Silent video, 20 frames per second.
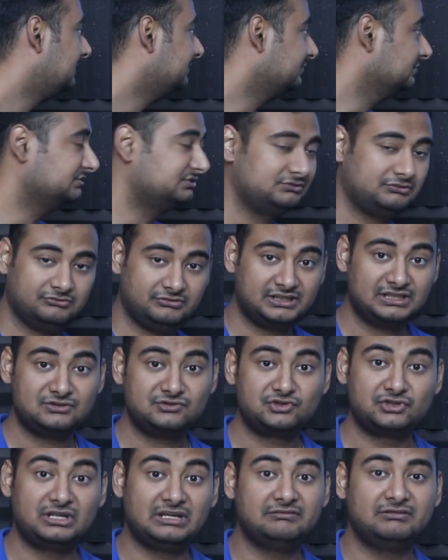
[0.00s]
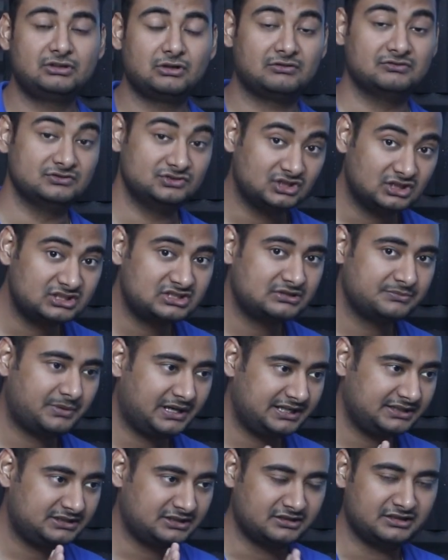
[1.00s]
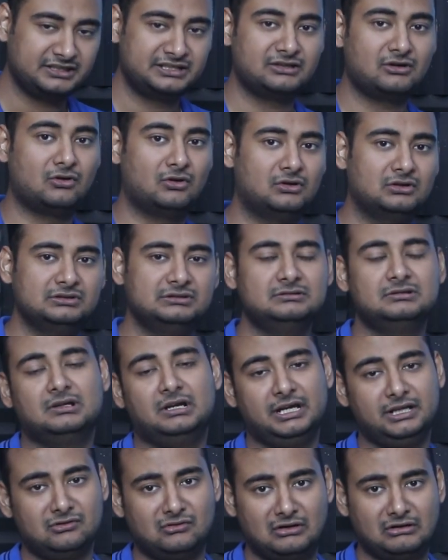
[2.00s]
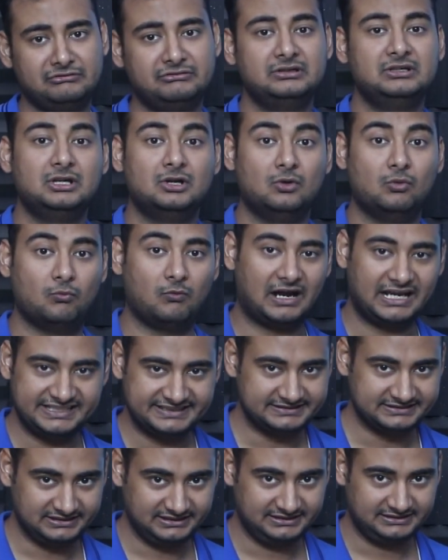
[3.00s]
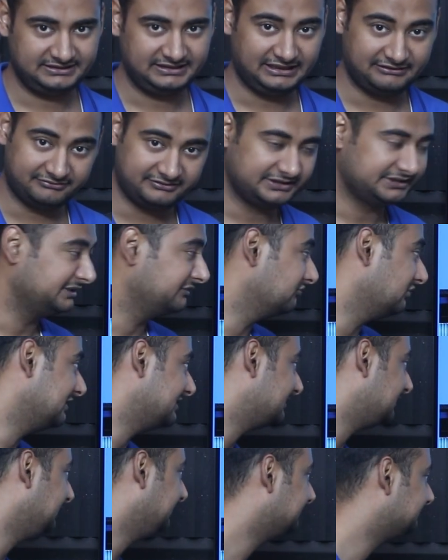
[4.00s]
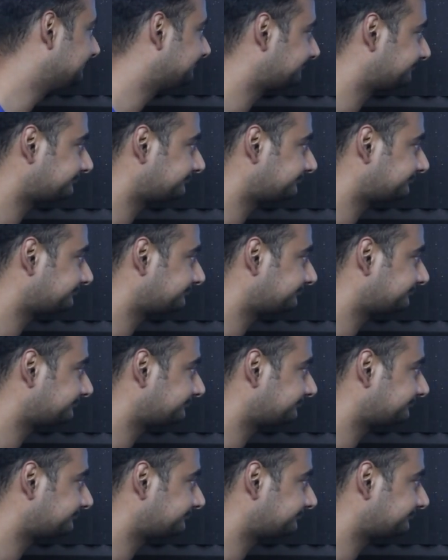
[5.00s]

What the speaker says: So we can shave it off just by turning it on and off wisely, everything wisely.